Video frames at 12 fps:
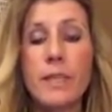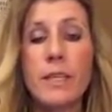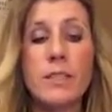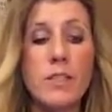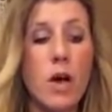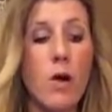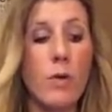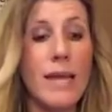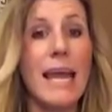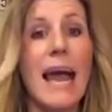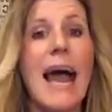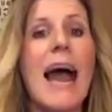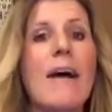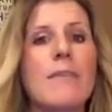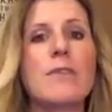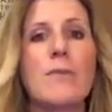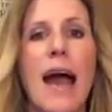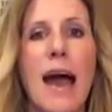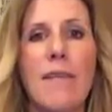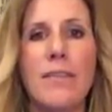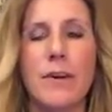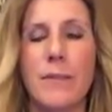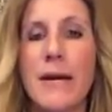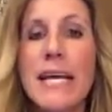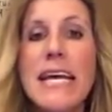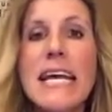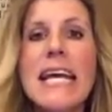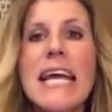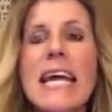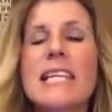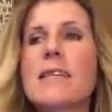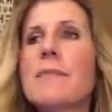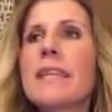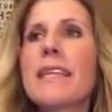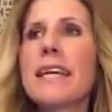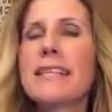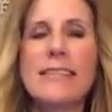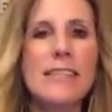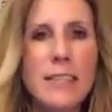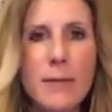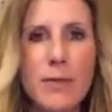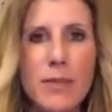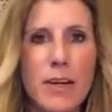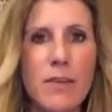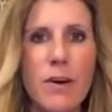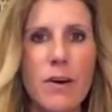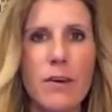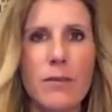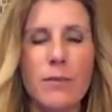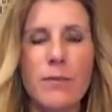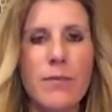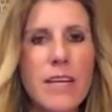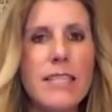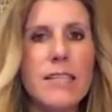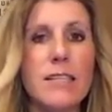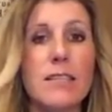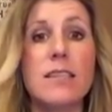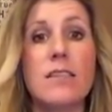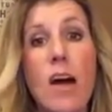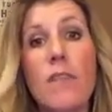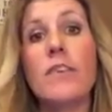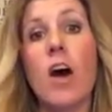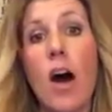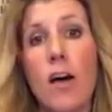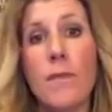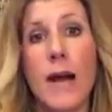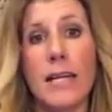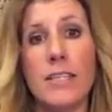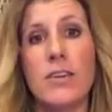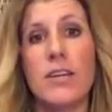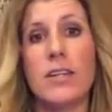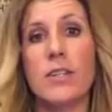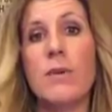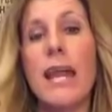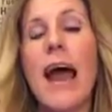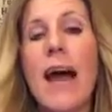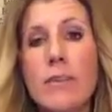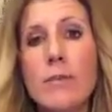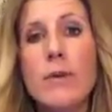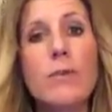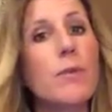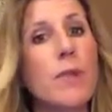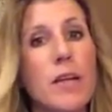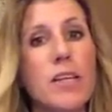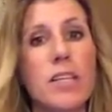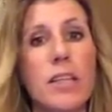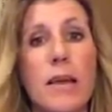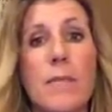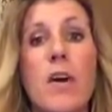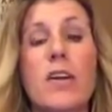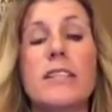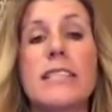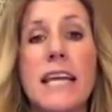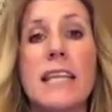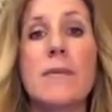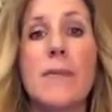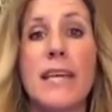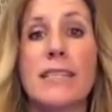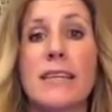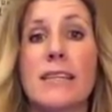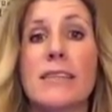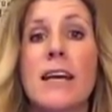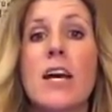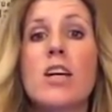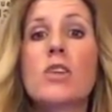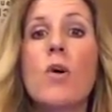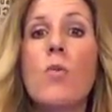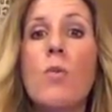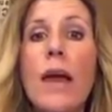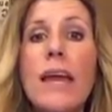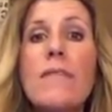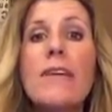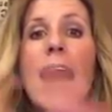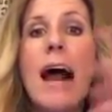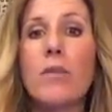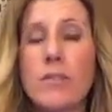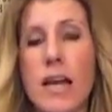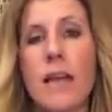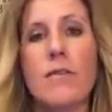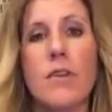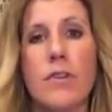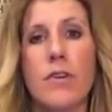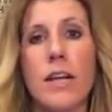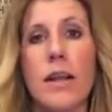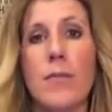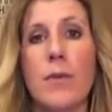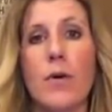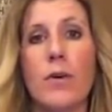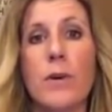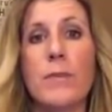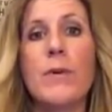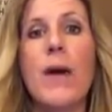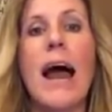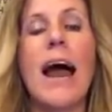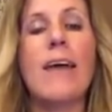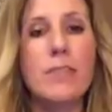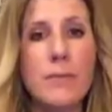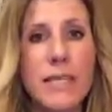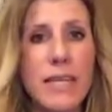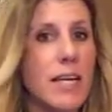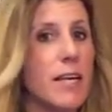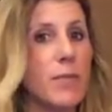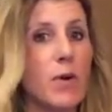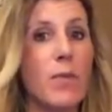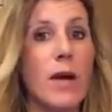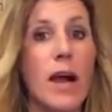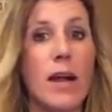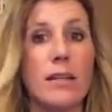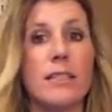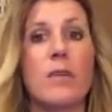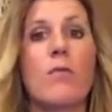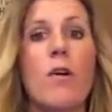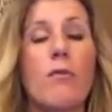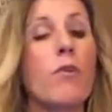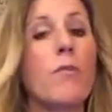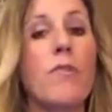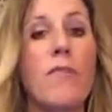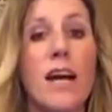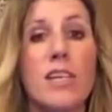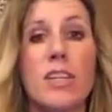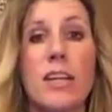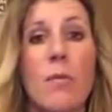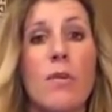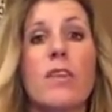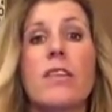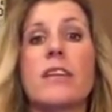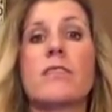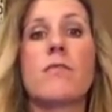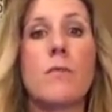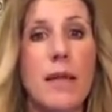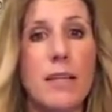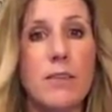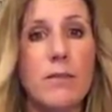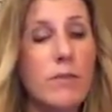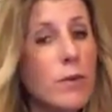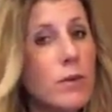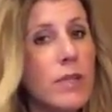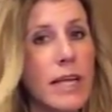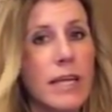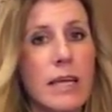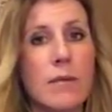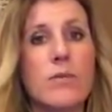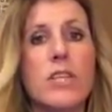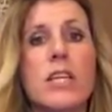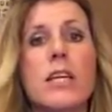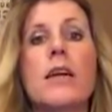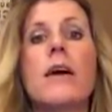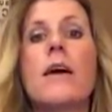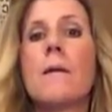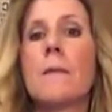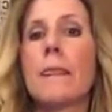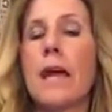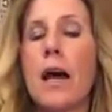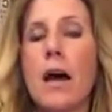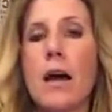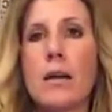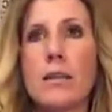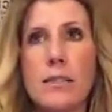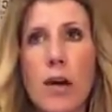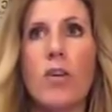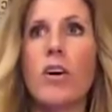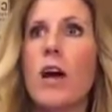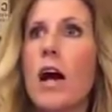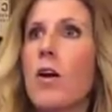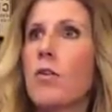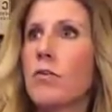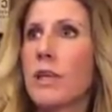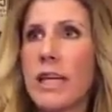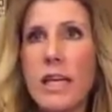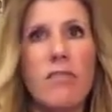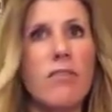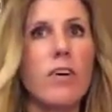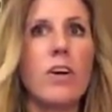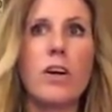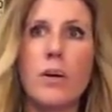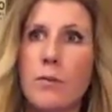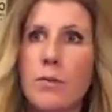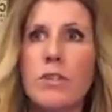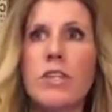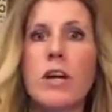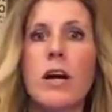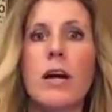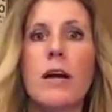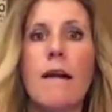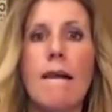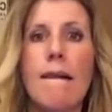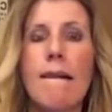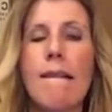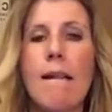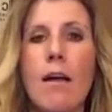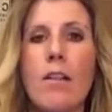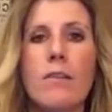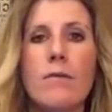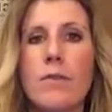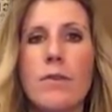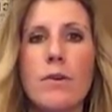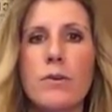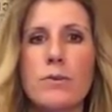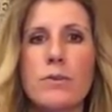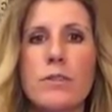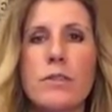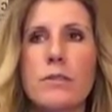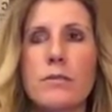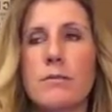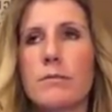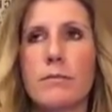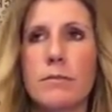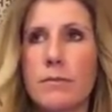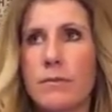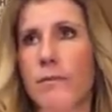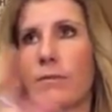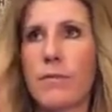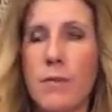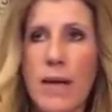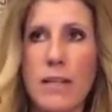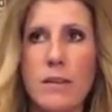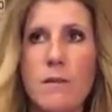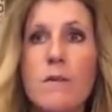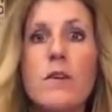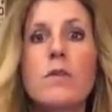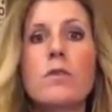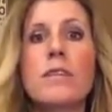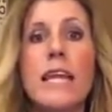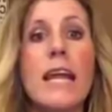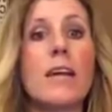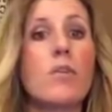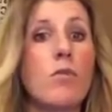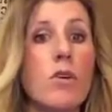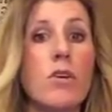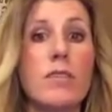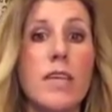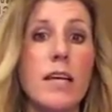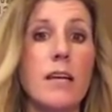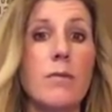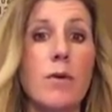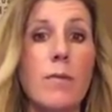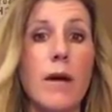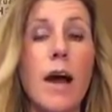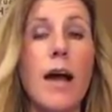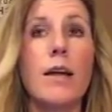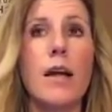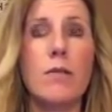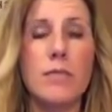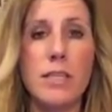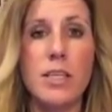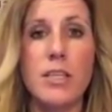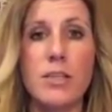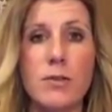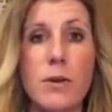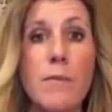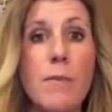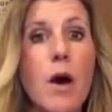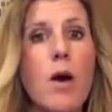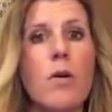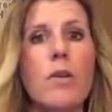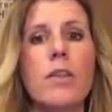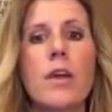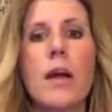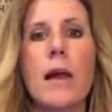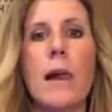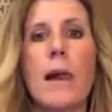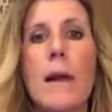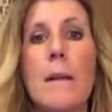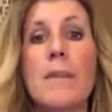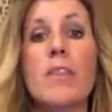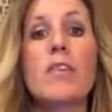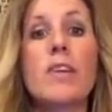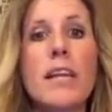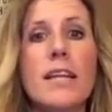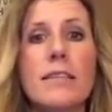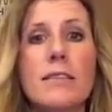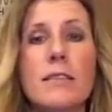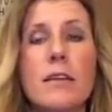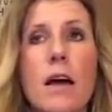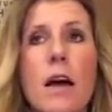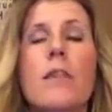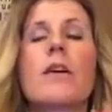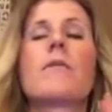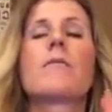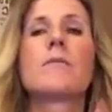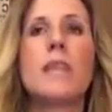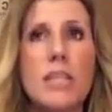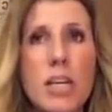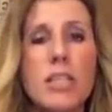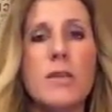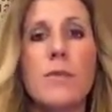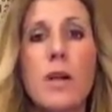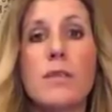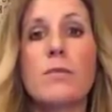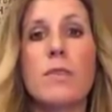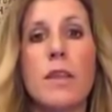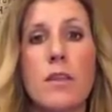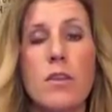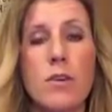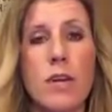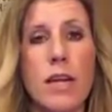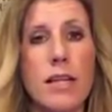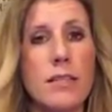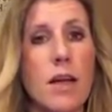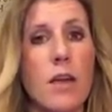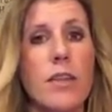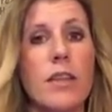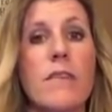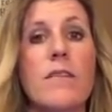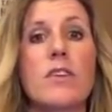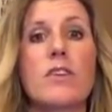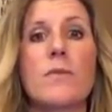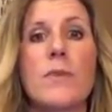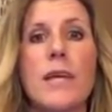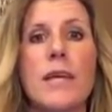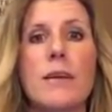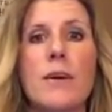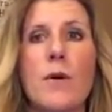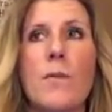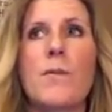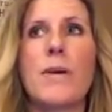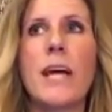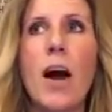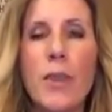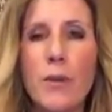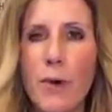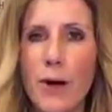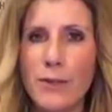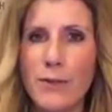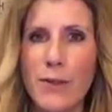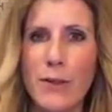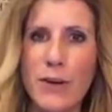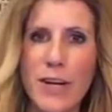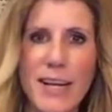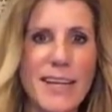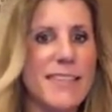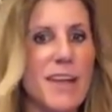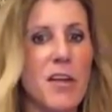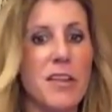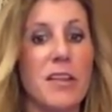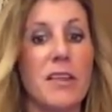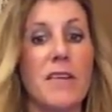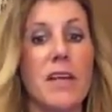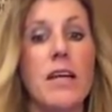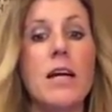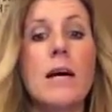So we have to have them. And something like 60% of our feces is sloughed off bacteria. So we have to be replenishing them on a daily basis. So even outside of the 30-day program, you have to be taking probiotics in one form or fashion. Now, whether that's fermented food like kimchi, sauerkraut, kefir, kombucha, all of those fermented foods, and or you're taking a probiotic, I would suggest doing both. The 30 days, the Digestion Plus within the 30 days to healthy living should go beyond the walls of the 30 days to healthy living.